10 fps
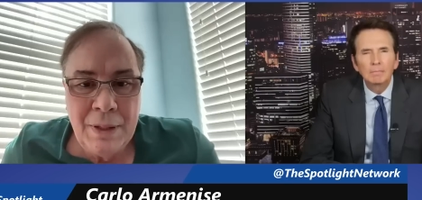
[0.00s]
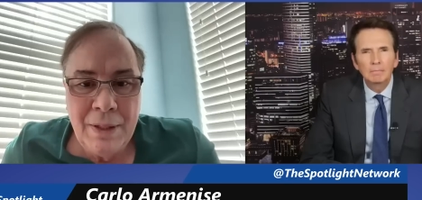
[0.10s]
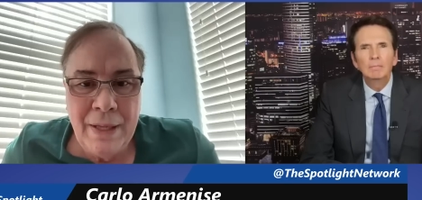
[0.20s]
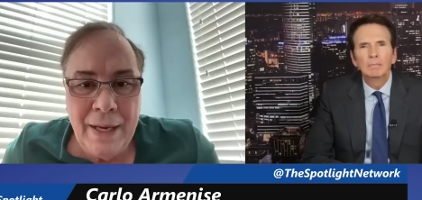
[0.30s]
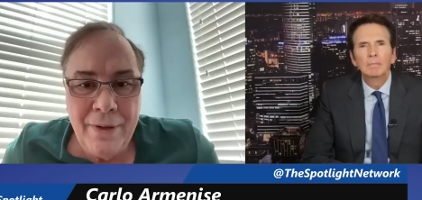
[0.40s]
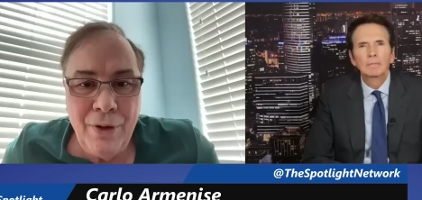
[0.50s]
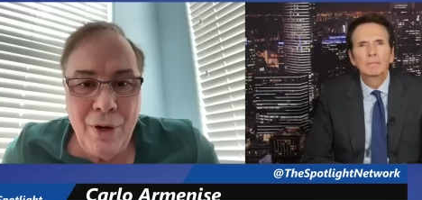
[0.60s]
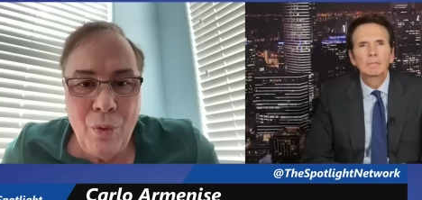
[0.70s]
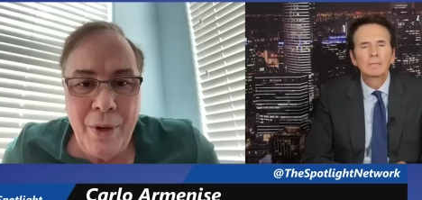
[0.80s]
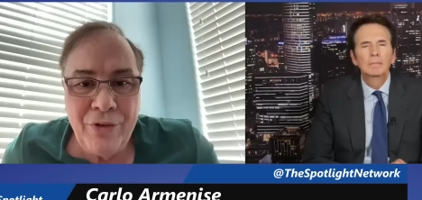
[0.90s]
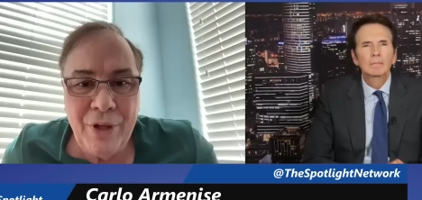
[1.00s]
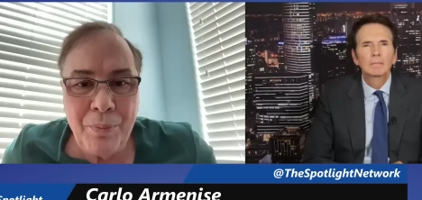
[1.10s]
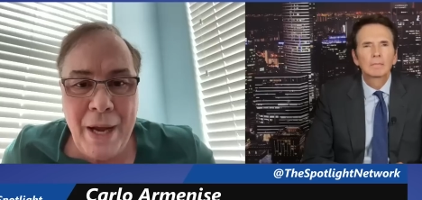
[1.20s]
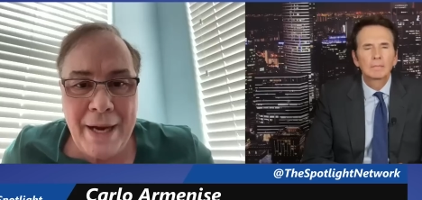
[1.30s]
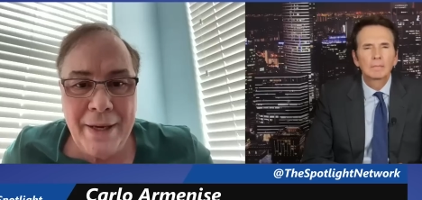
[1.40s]
Speaker 1: that, you know, we
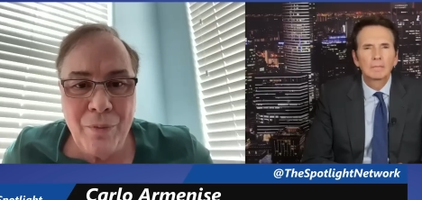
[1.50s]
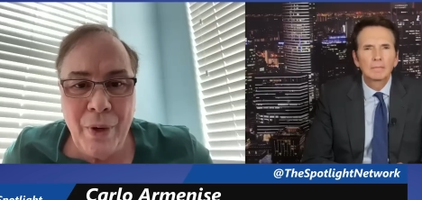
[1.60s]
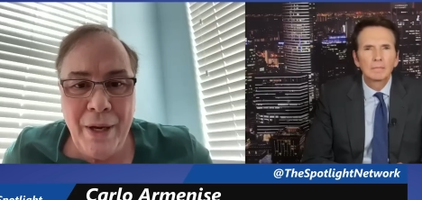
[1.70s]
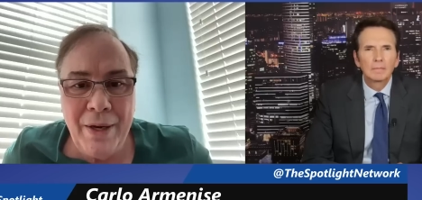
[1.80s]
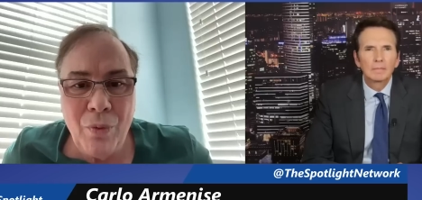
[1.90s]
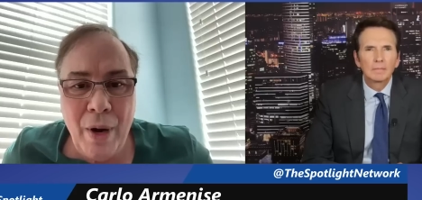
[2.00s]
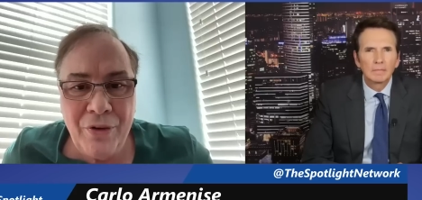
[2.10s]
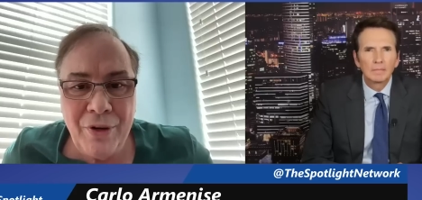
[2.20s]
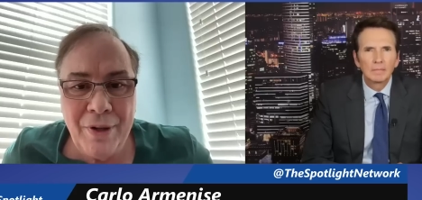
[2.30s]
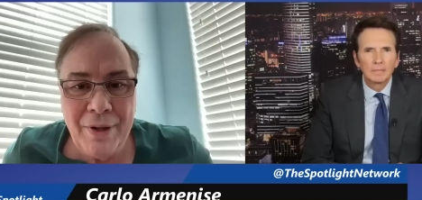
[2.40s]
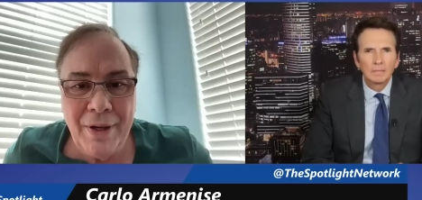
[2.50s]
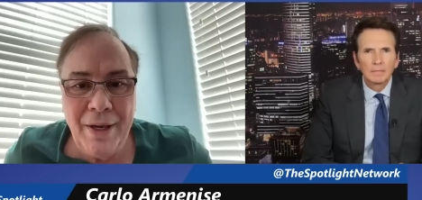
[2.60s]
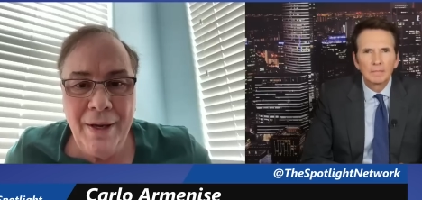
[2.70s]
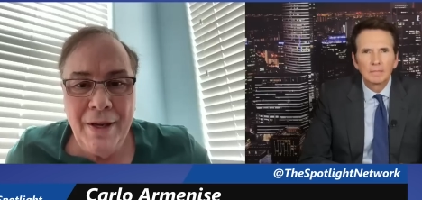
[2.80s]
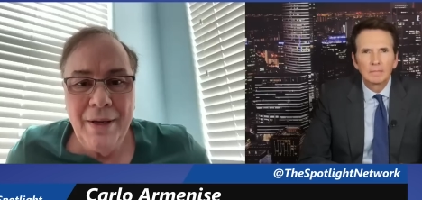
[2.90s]
sit back and we question
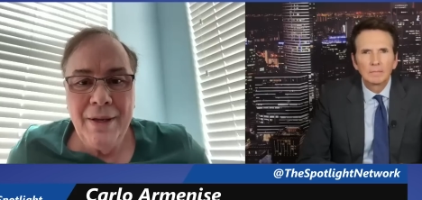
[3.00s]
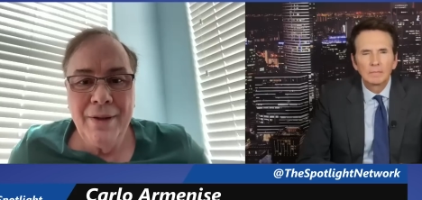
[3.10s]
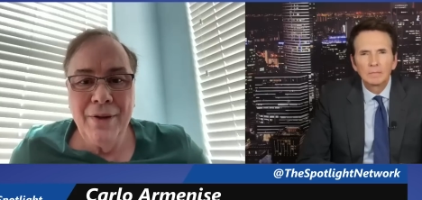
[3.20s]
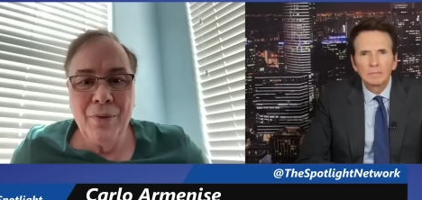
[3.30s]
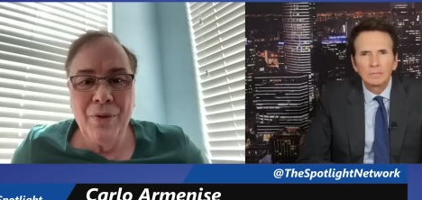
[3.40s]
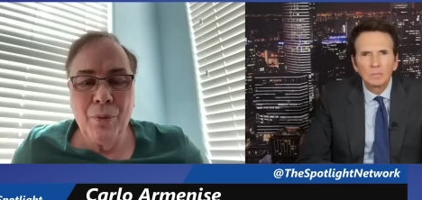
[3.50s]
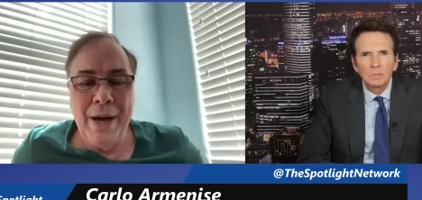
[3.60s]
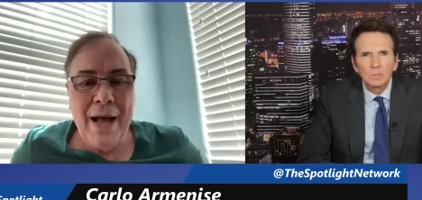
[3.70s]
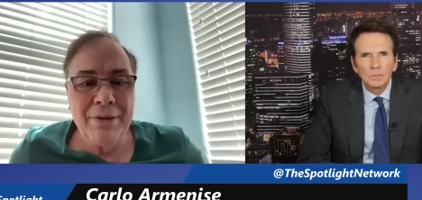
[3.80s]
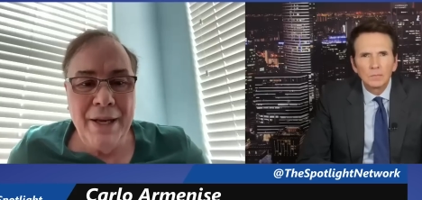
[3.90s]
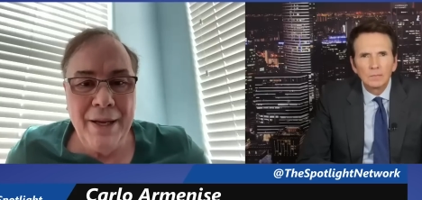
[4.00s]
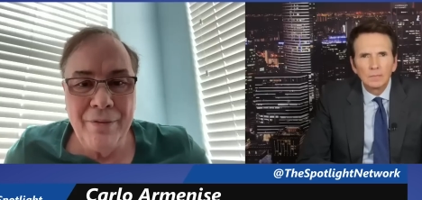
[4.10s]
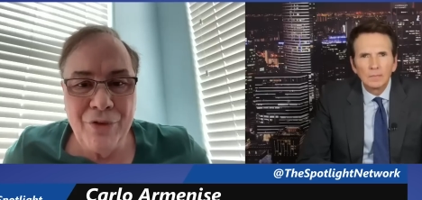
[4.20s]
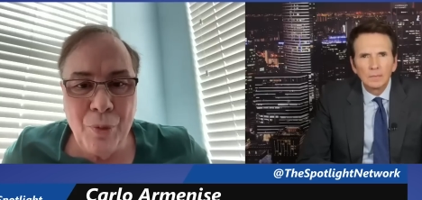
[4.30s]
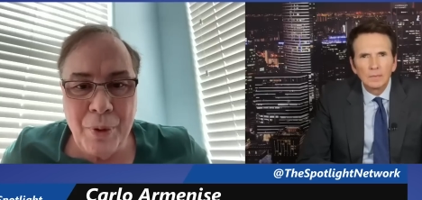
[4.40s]
the reality
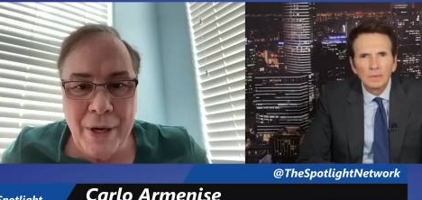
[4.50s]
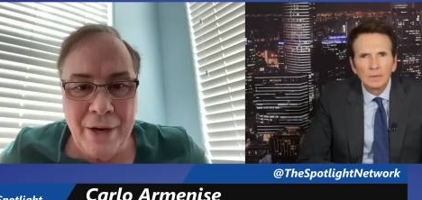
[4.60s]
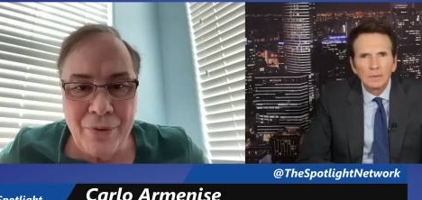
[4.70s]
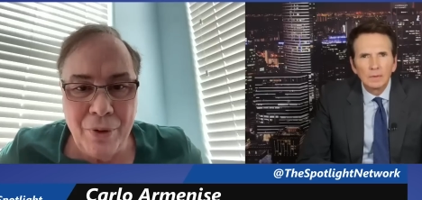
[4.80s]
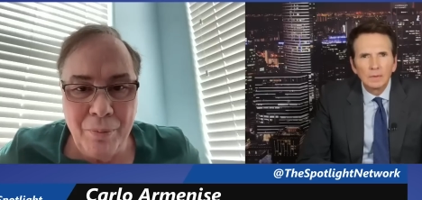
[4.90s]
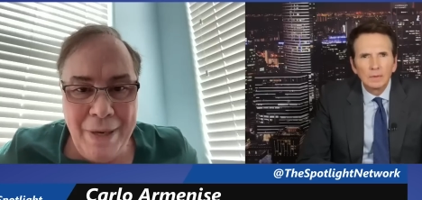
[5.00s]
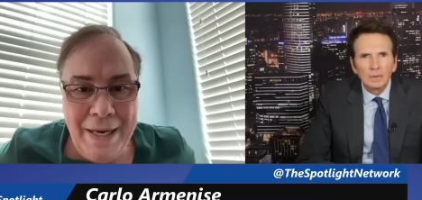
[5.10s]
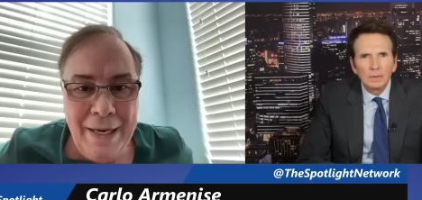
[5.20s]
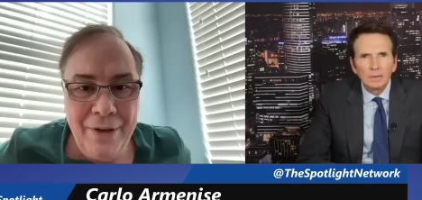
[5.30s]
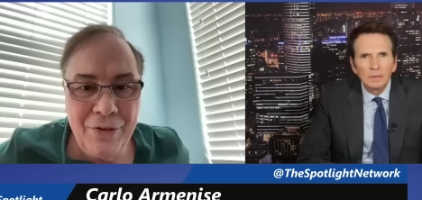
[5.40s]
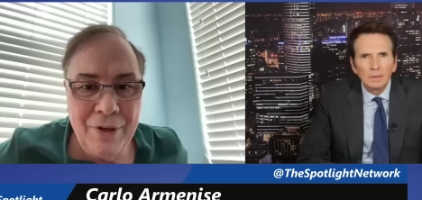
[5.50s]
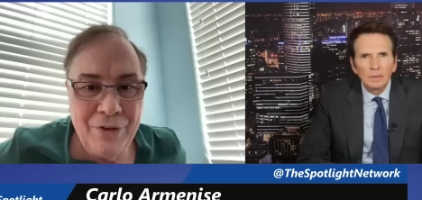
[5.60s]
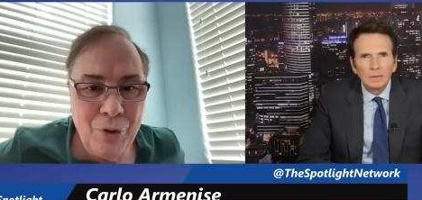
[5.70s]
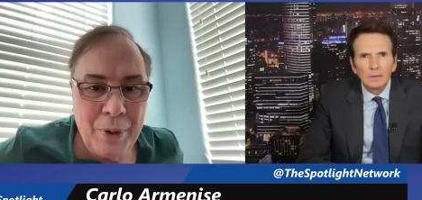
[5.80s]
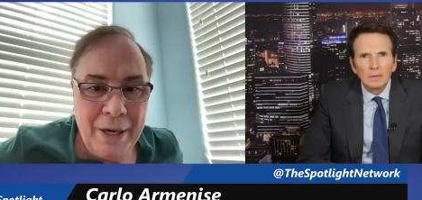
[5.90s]
of supernatural beings and
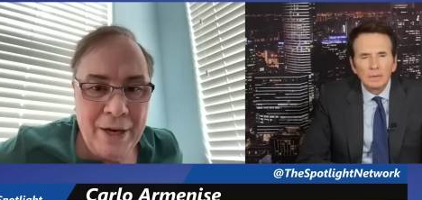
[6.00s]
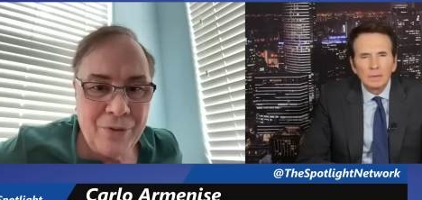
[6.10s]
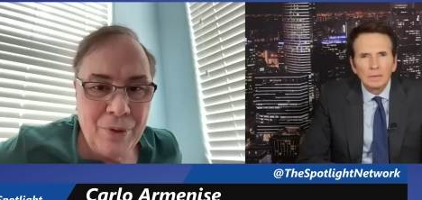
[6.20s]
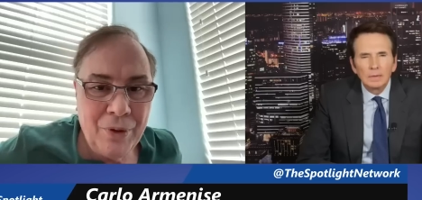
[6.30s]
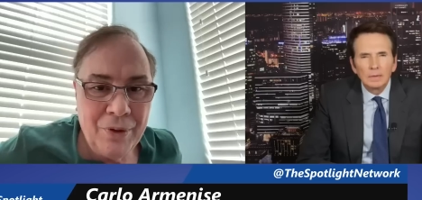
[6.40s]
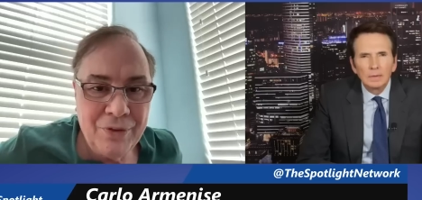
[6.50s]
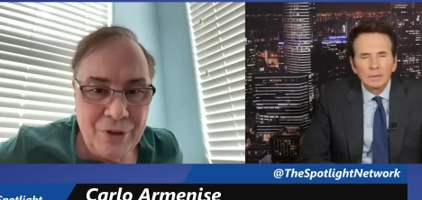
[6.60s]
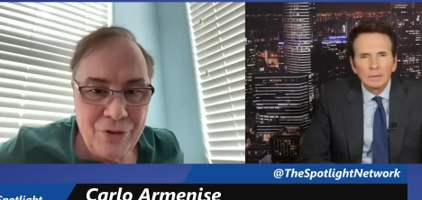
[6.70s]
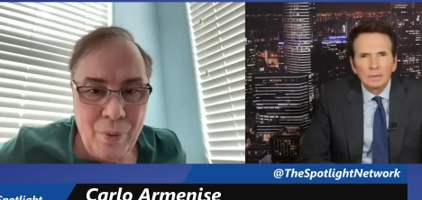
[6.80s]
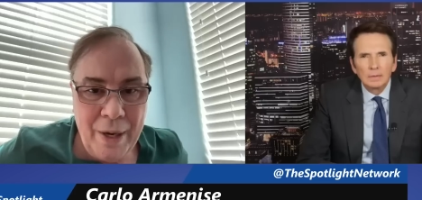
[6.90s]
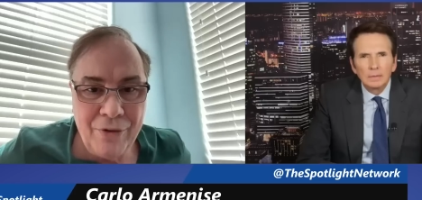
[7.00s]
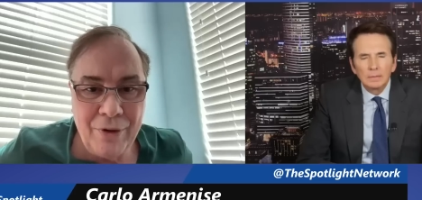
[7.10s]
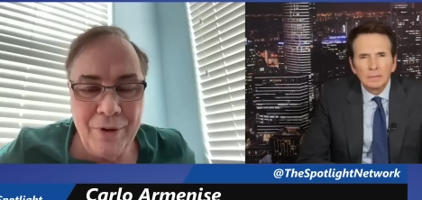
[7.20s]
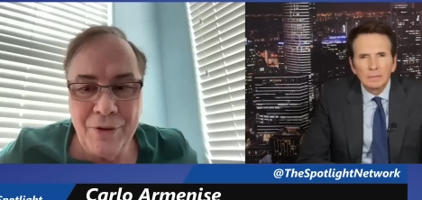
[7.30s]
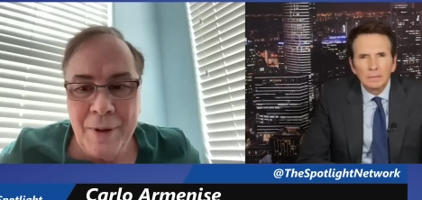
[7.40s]
supernatural
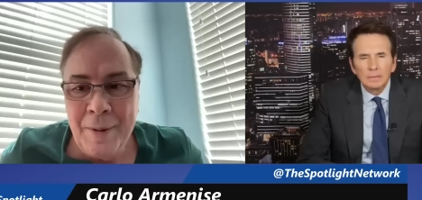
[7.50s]
situations.